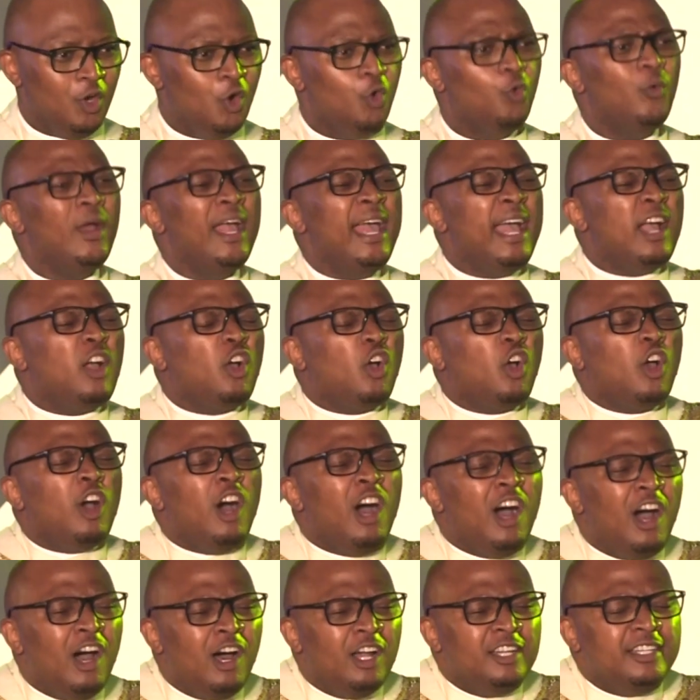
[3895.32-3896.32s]
Where
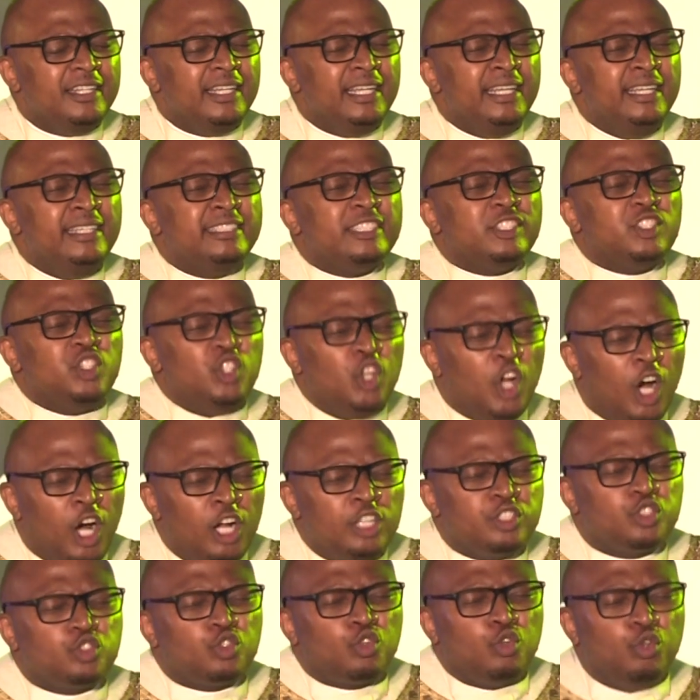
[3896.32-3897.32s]
God is
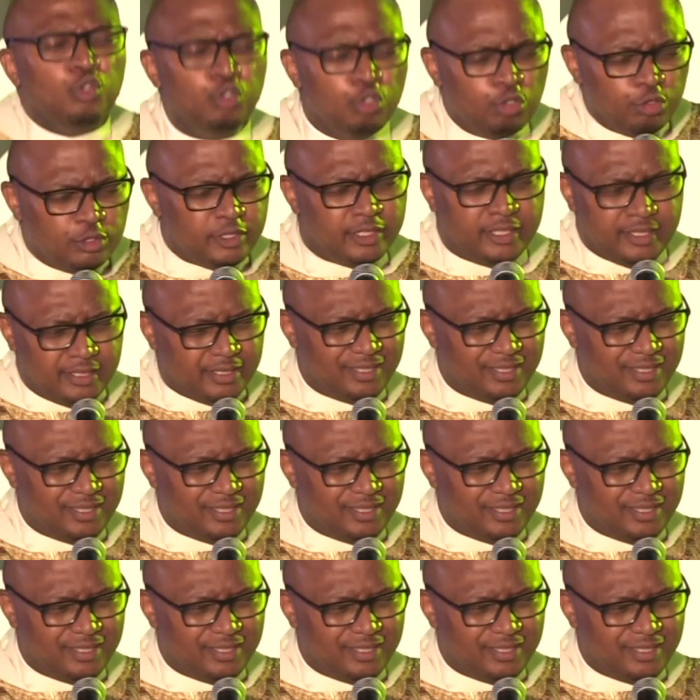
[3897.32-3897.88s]
not good.